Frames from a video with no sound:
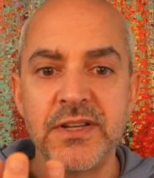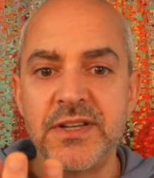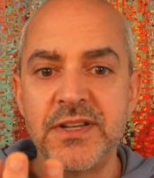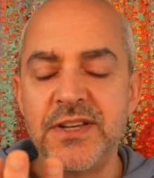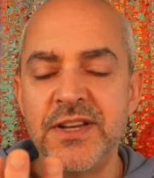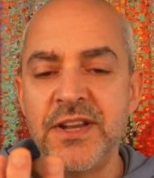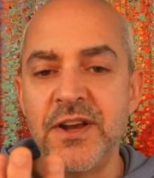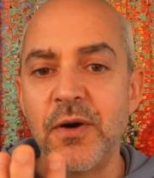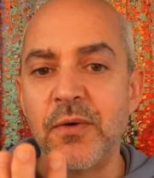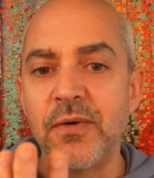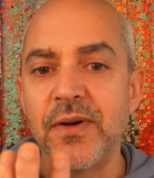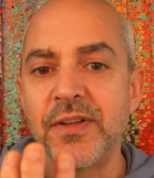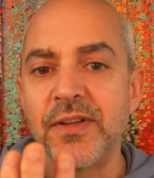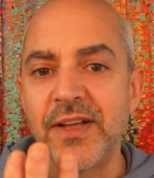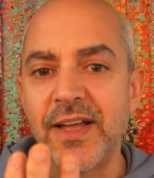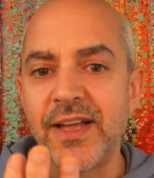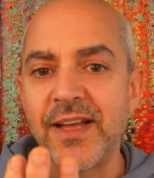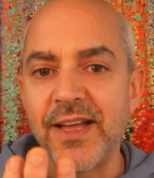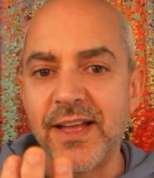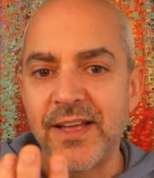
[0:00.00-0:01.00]
you know,
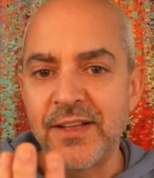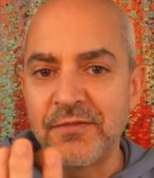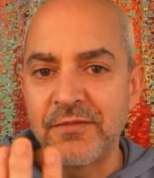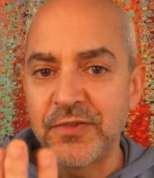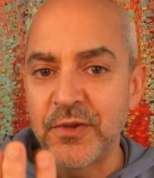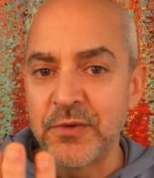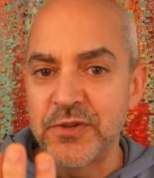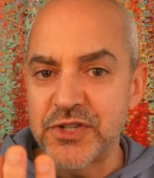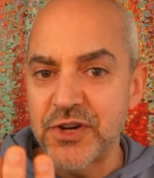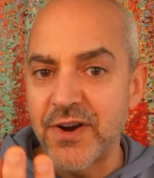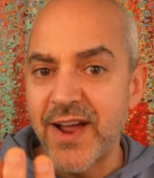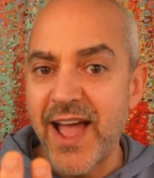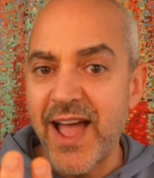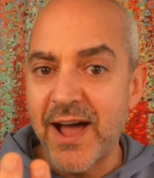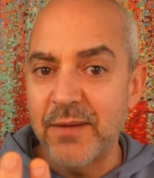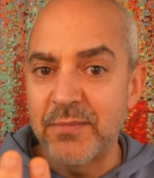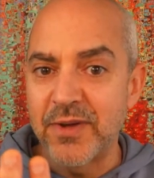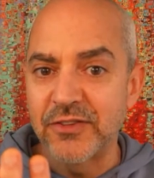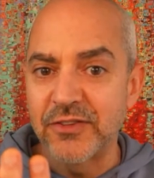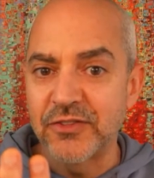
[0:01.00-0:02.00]
influence your
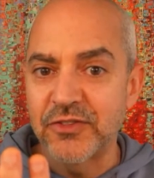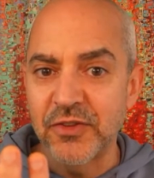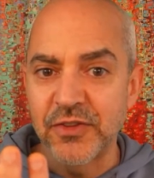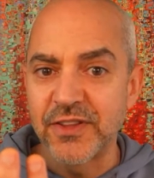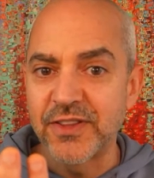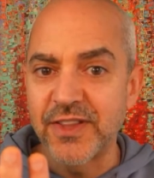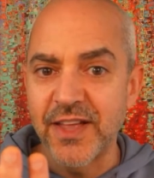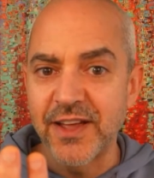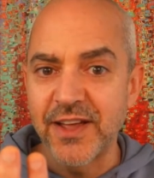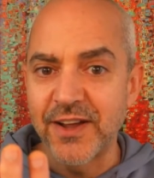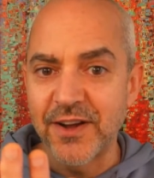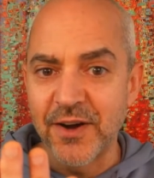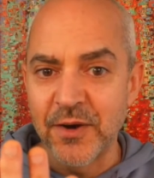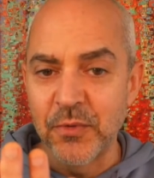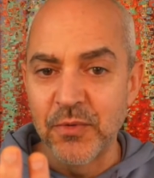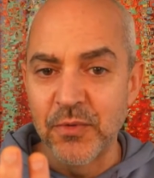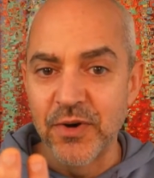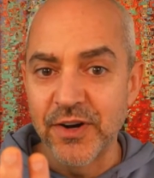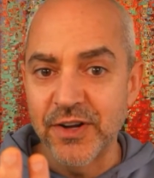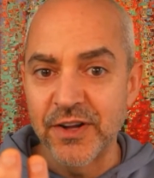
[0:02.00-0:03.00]
habits so that they are
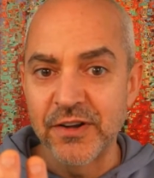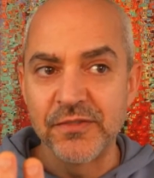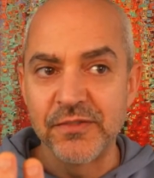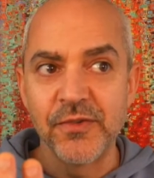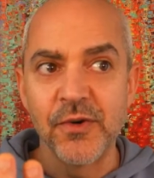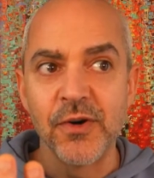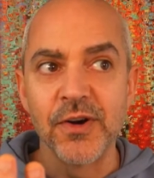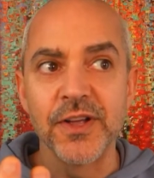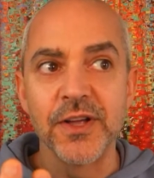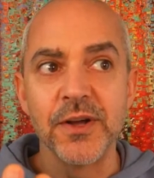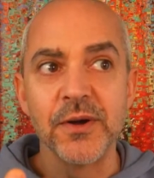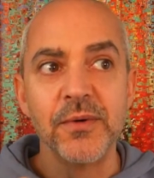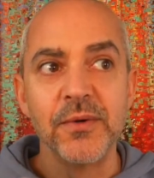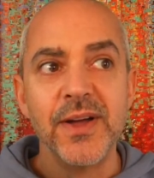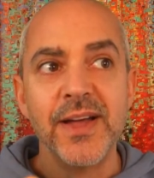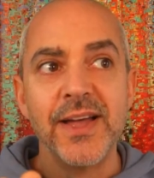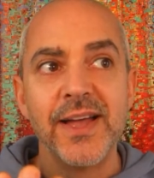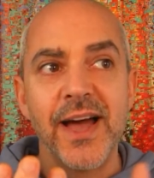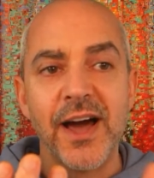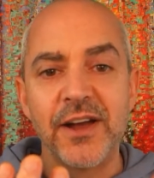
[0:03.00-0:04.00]
working for you,
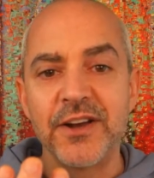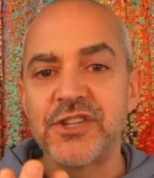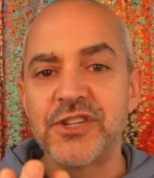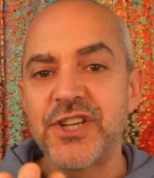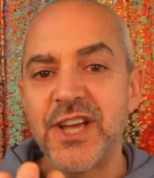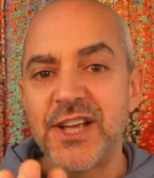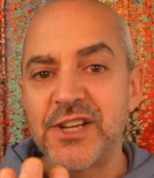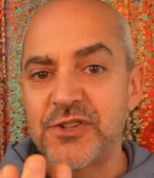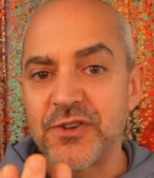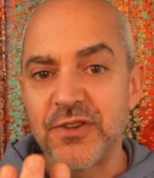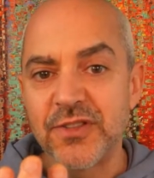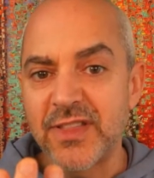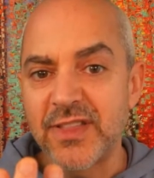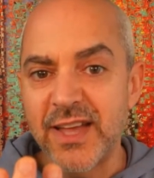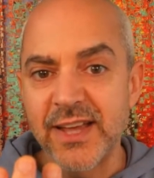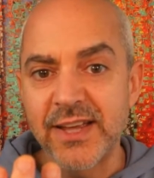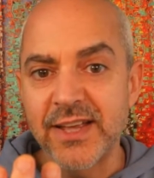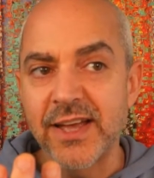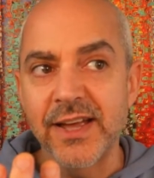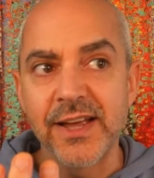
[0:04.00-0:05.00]
how to change your thinking,